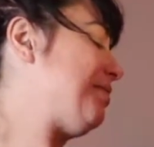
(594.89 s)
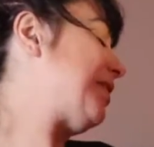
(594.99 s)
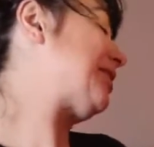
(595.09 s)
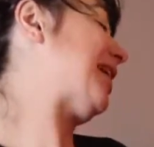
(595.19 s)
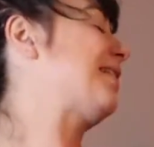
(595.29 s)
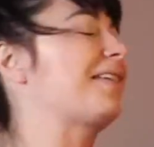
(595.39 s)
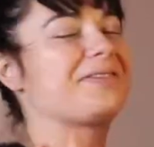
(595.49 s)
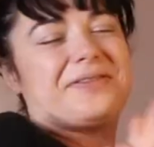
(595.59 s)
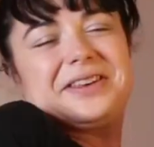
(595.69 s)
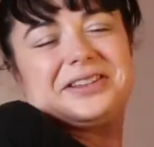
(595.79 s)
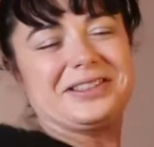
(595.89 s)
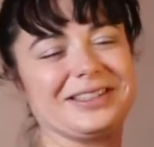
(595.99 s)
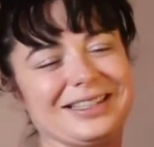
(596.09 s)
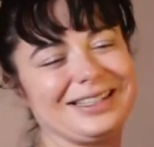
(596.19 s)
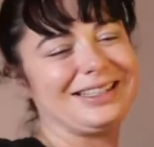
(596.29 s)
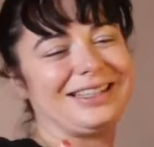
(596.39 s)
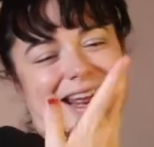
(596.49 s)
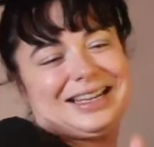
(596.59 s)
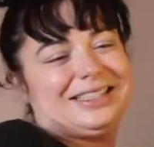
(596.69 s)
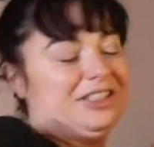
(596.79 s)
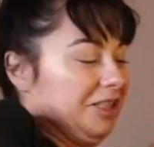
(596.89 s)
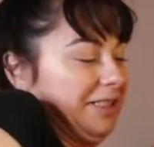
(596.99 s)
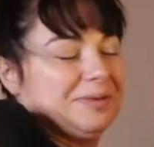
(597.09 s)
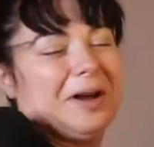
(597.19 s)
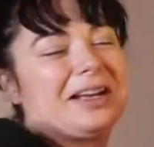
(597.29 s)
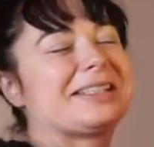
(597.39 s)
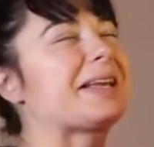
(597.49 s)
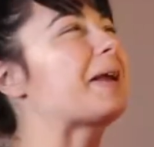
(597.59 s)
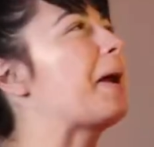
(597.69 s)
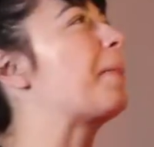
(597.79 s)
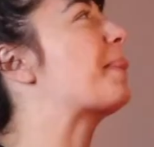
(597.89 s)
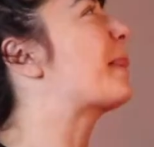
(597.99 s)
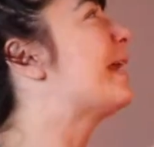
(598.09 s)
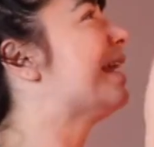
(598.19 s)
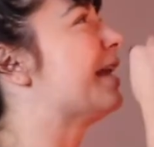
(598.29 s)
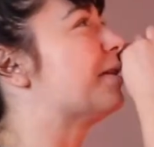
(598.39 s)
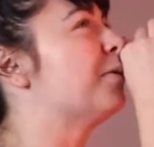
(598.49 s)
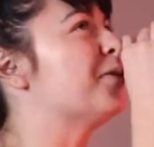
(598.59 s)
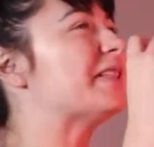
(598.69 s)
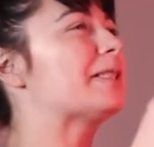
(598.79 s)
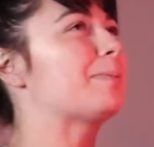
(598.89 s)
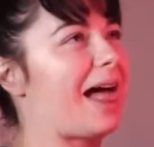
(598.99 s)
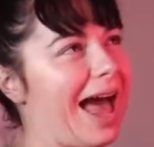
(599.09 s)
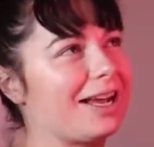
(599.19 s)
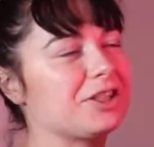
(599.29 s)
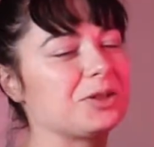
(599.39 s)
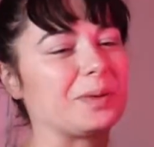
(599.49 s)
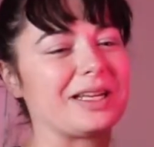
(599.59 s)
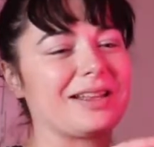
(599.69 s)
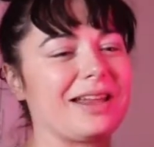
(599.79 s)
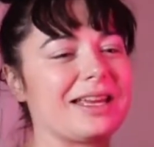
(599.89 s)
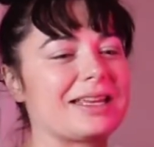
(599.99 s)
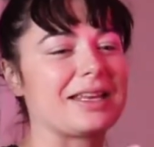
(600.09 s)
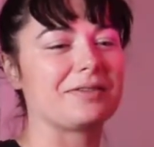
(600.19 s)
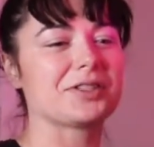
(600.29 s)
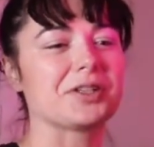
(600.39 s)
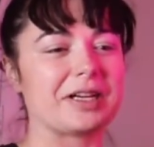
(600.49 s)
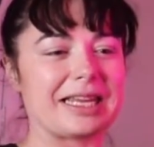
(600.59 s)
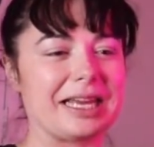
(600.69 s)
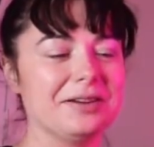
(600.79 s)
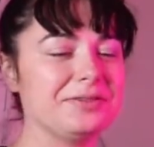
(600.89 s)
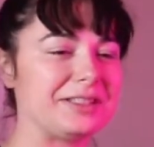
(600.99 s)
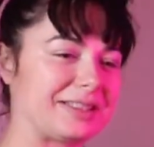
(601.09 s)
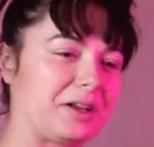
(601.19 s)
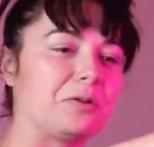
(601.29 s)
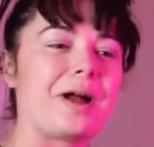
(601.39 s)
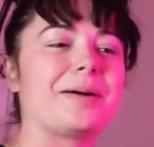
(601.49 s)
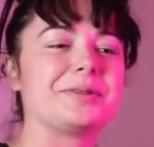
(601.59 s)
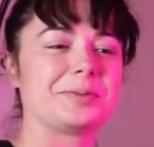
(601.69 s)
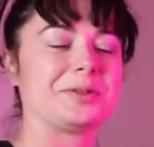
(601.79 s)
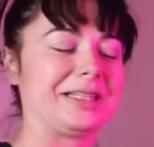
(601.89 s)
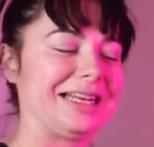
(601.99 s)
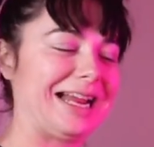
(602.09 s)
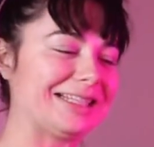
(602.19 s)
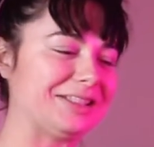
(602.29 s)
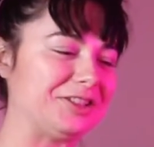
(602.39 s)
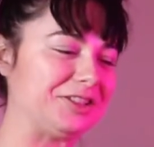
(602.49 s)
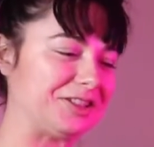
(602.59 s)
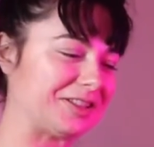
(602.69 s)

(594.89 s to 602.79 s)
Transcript: It makes I like feel nice. Just the body. It's like in the movie Splash, when he like gives her a gift, it's all wrapped up really nice, and she's